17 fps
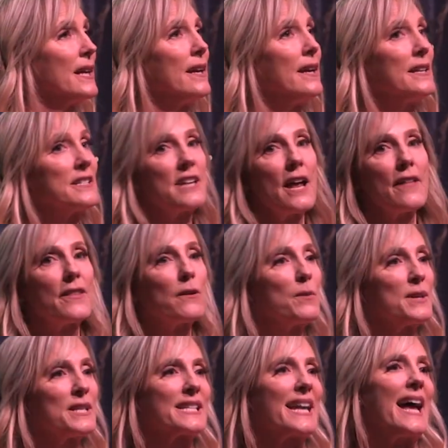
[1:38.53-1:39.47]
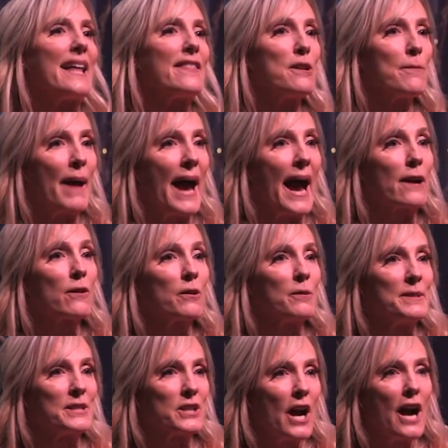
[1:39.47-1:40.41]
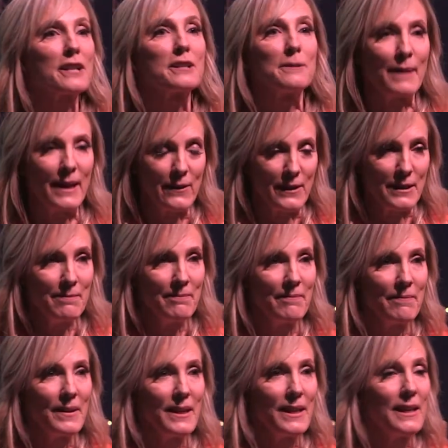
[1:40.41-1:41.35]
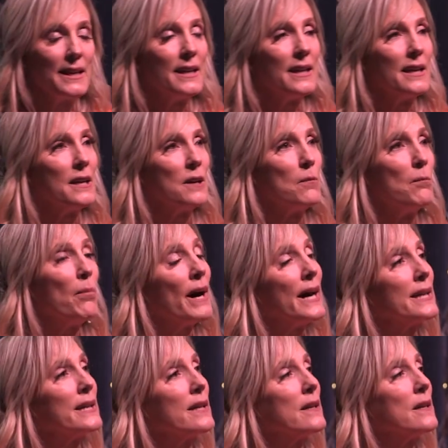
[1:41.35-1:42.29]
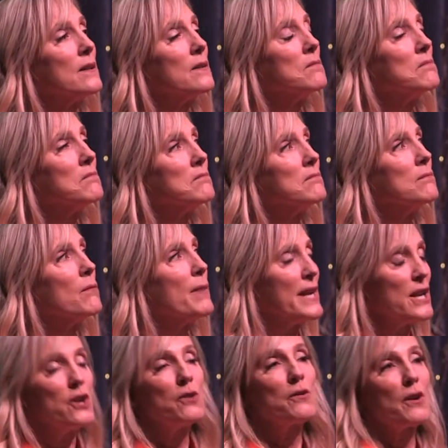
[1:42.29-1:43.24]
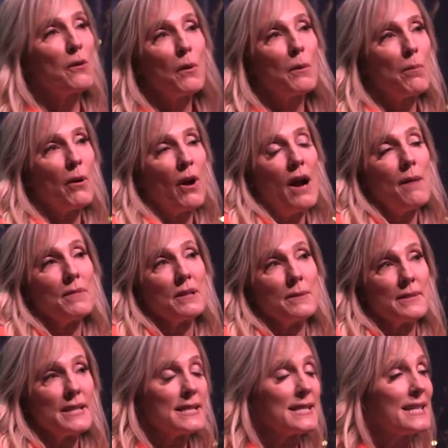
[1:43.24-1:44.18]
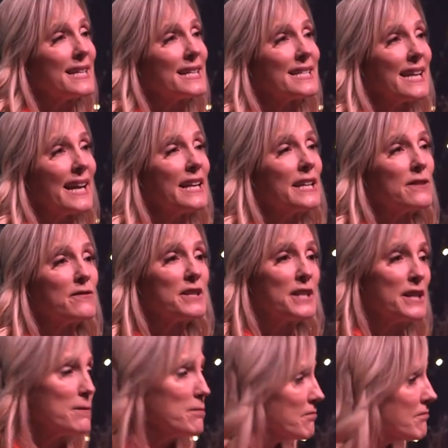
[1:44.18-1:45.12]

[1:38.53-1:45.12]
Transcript: It's not that we sat in the back room and talked about him, but we knew there were problems as an executive team.